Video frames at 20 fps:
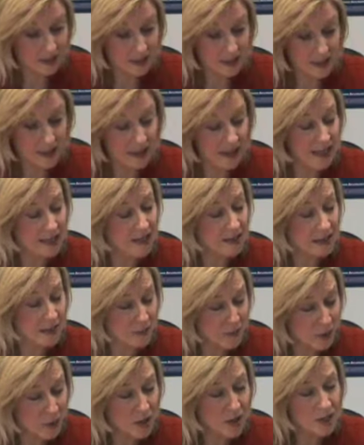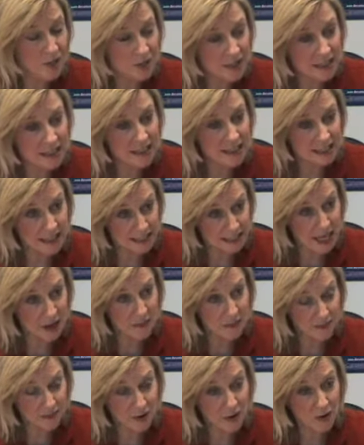and it's important to me to sit down
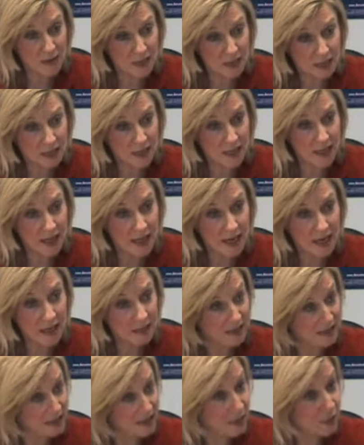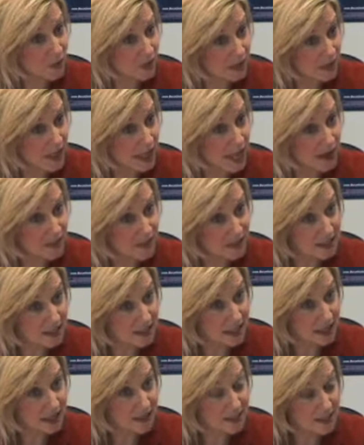with folks and listen to what they have to
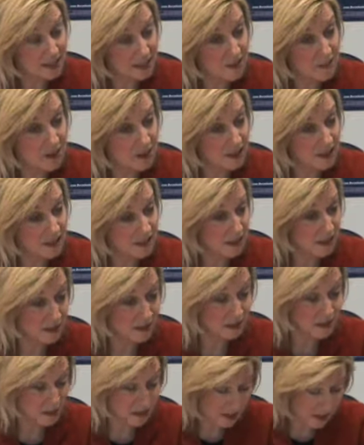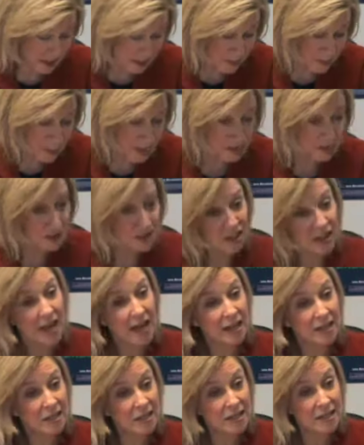say, listen to them about their
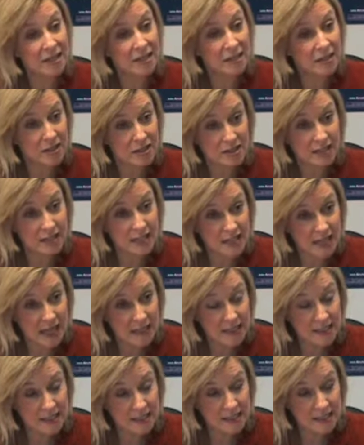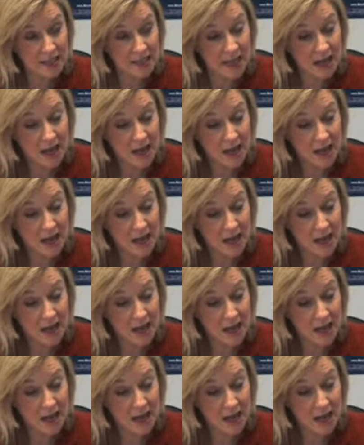challenges and their successes.